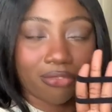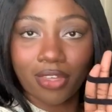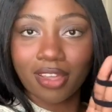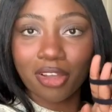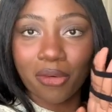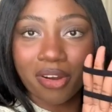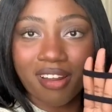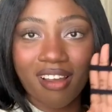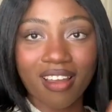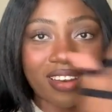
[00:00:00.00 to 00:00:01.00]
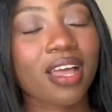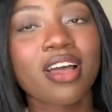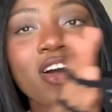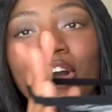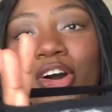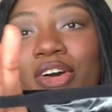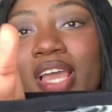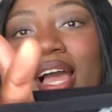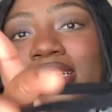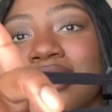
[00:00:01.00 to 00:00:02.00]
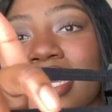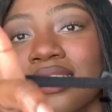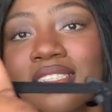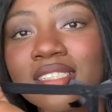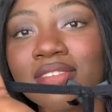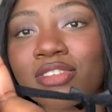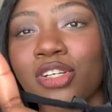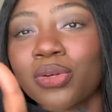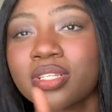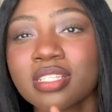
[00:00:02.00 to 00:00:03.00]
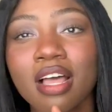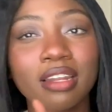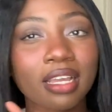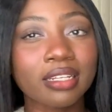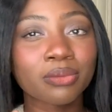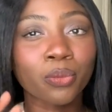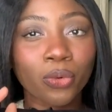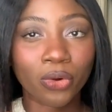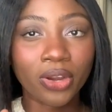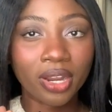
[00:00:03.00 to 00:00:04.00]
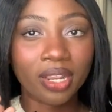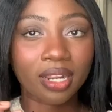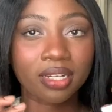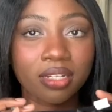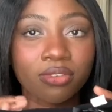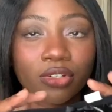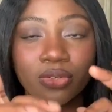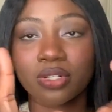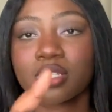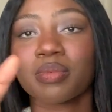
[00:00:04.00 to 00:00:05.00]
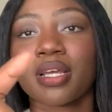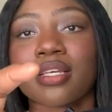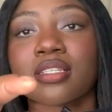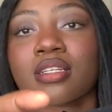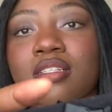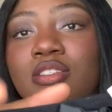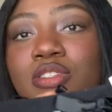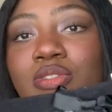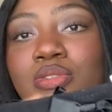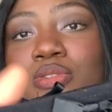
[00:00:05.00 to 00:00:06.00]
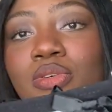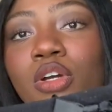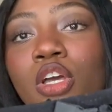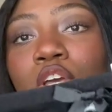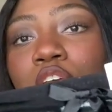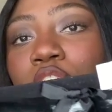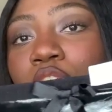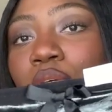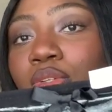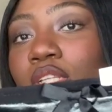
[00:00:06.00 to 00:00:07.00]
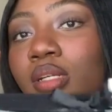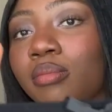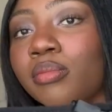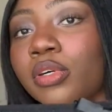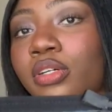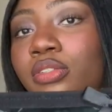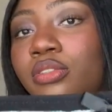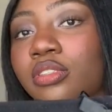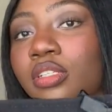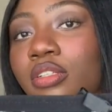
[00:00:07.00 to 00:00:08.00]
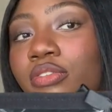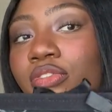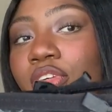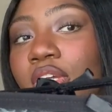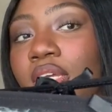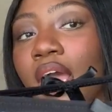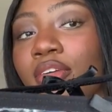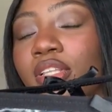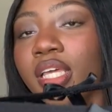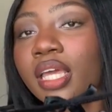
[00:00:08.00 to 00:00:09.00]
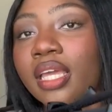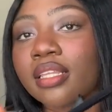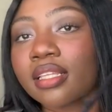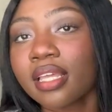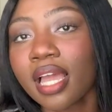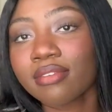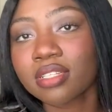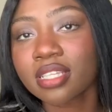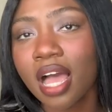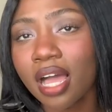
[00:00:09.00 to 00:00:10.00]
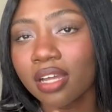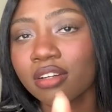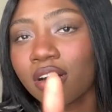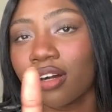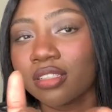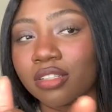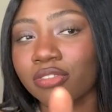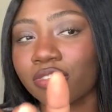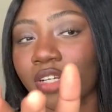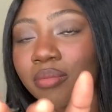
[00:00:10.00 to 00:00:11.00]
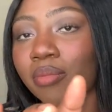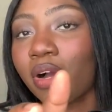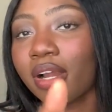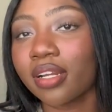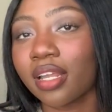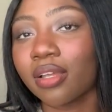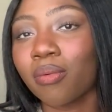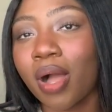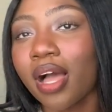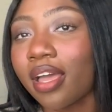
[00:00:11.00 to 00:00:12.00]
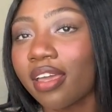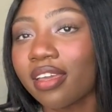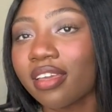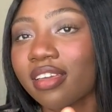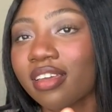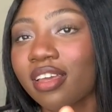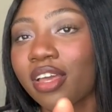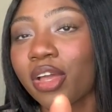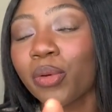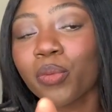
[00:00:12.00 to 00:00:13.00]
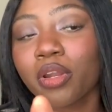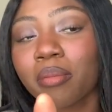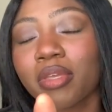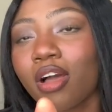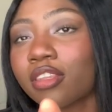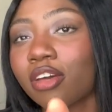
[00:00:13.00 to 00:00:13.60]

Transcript: thing going on. Oh yeah, I didn't even notice that, like I wore it and I didn't even notice, but it has like these two cute little bows on the front. I really hate that they have the tag on the front part. Like why would it be on